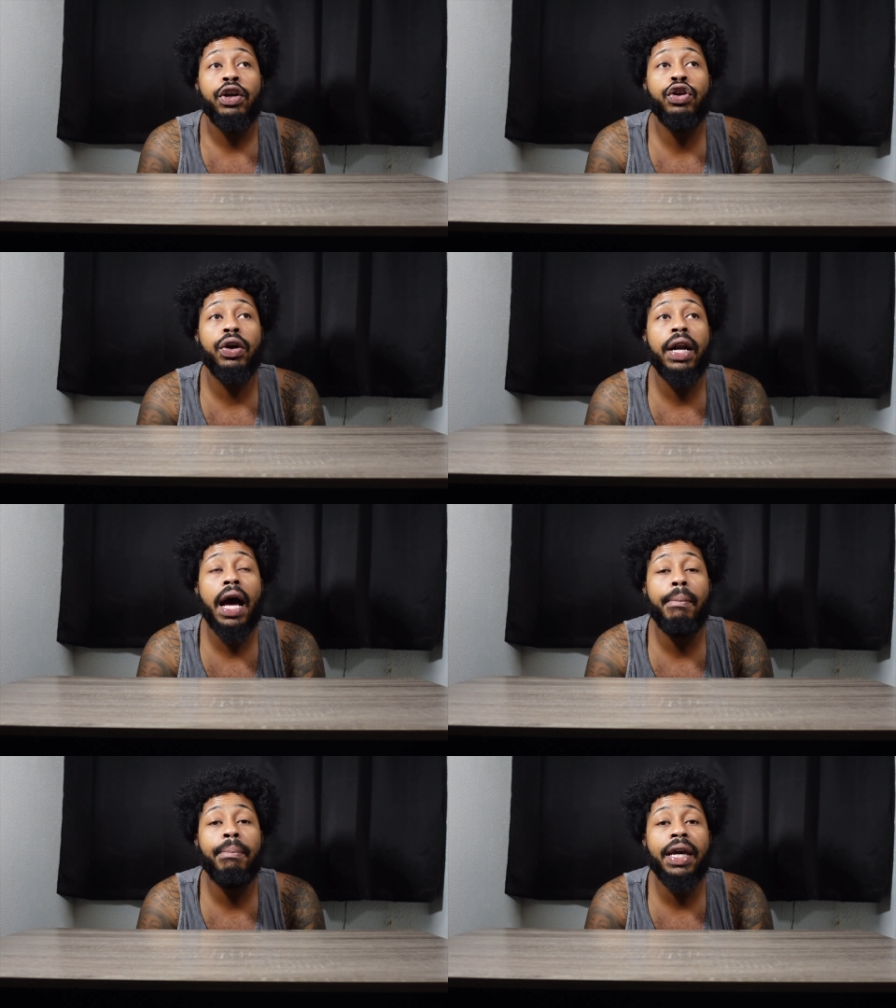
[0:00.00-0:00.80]
you're
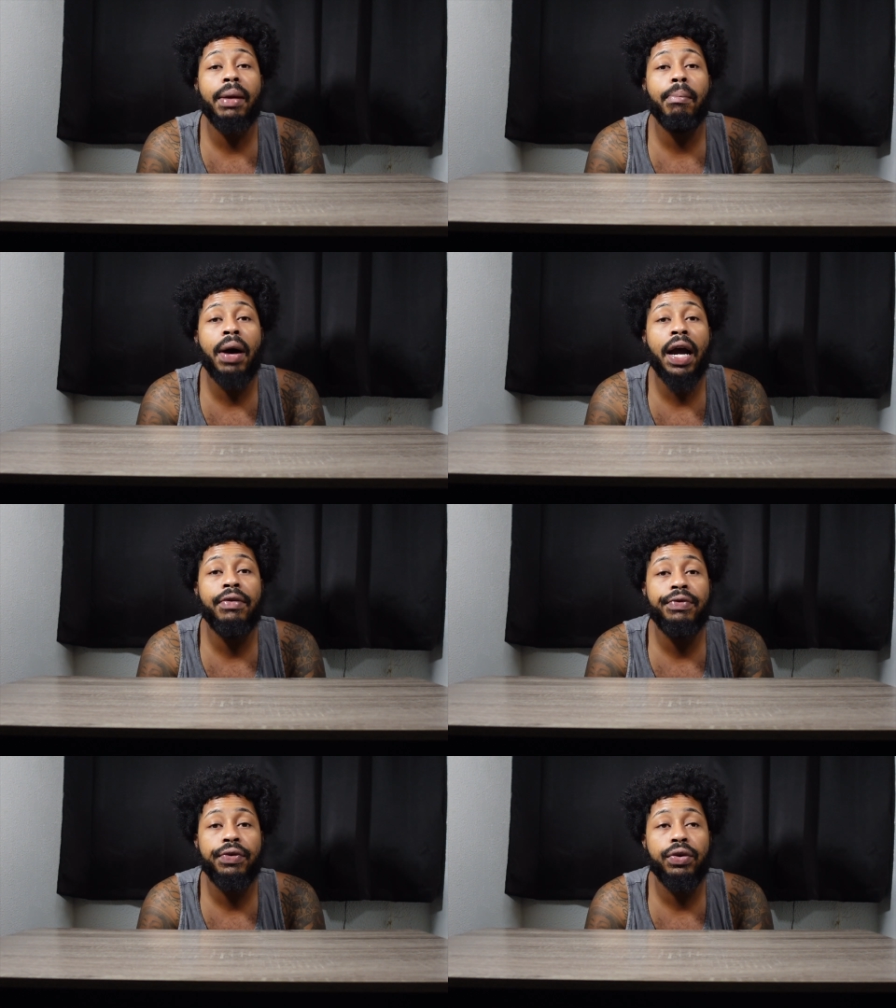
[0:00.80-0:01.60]
not being
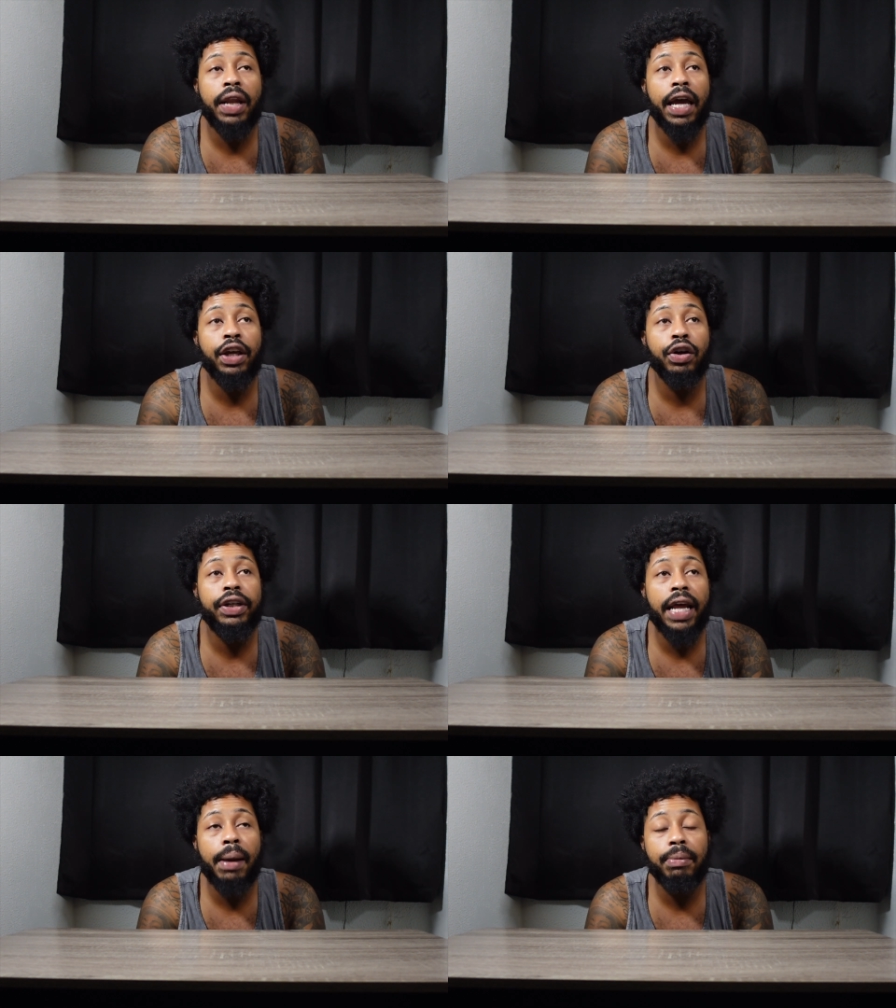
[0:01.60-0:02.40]
mindful that you're
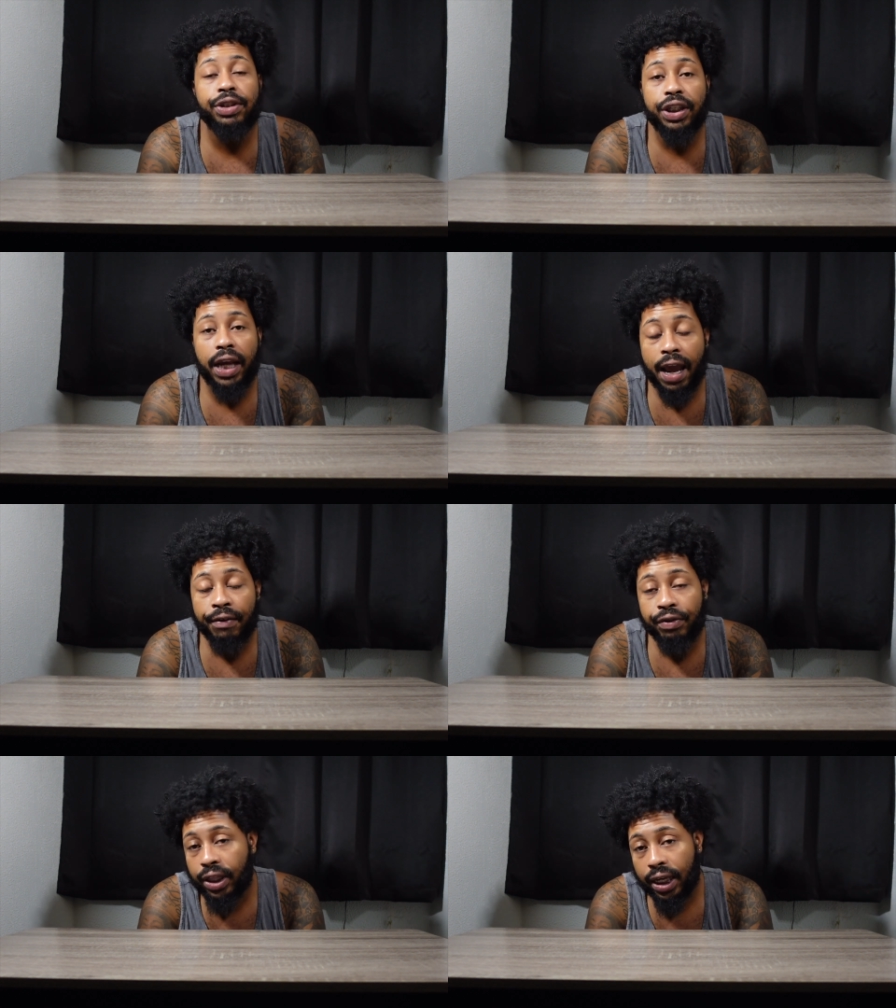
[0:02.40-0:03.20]
damaging
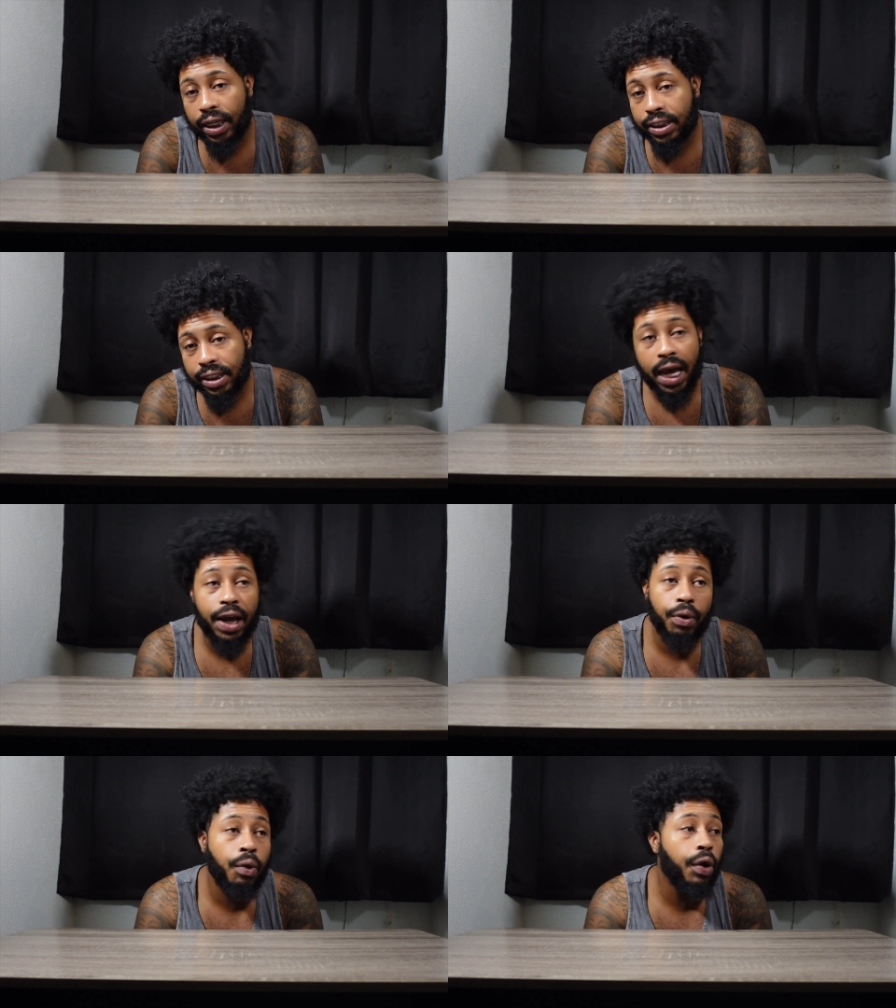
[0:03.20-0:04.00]
everything
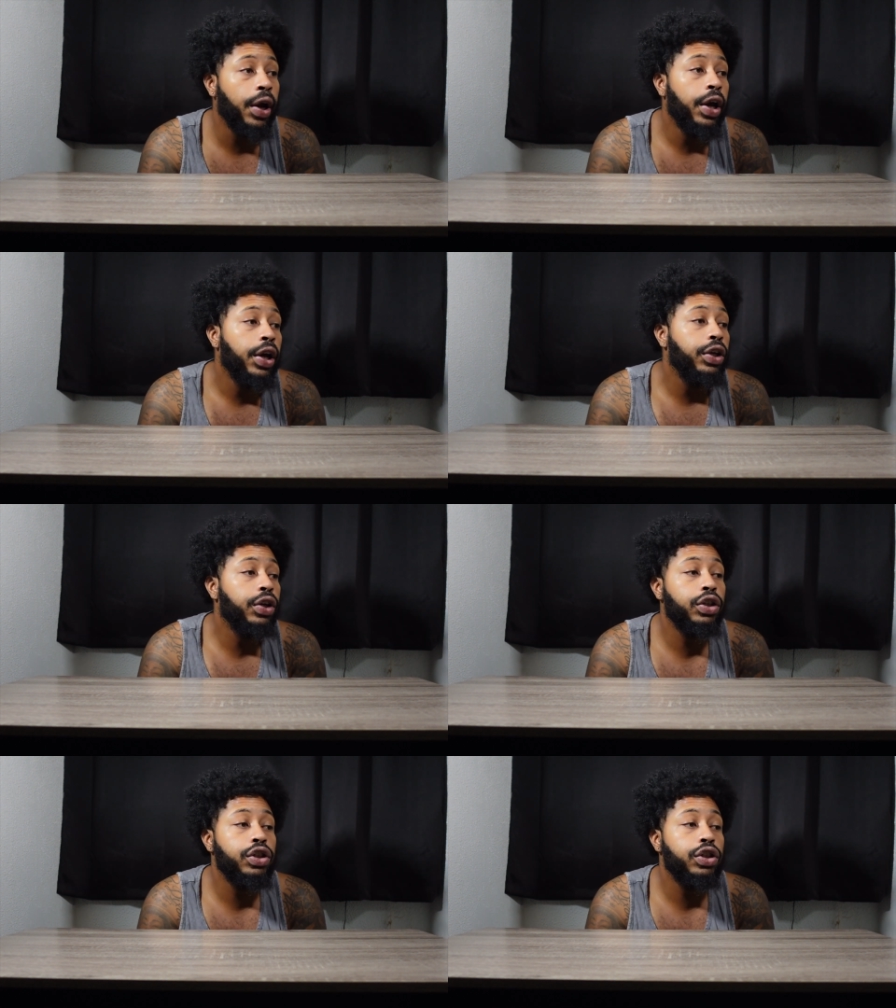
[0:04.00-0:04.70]
inside or you're